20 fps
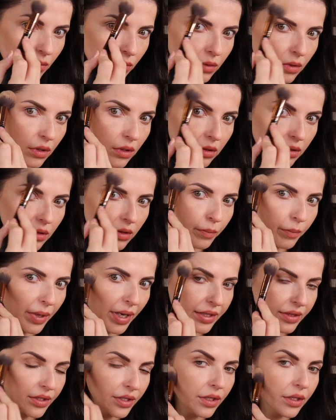will look
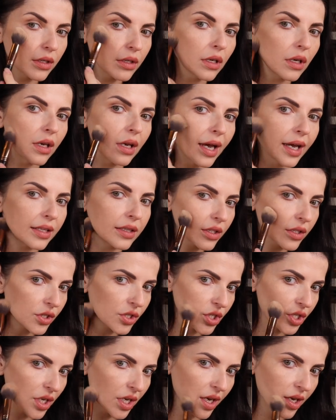better lighter
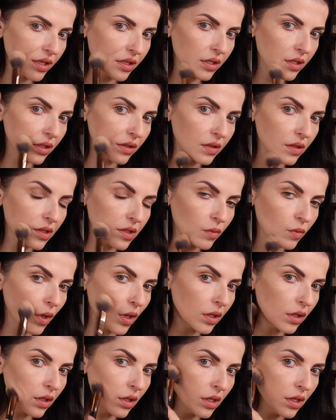shade than this
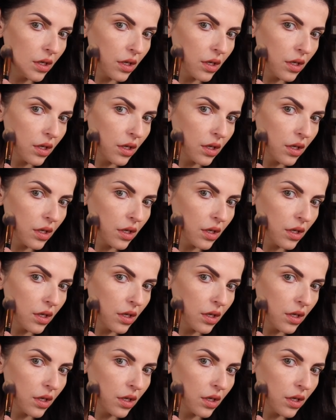one.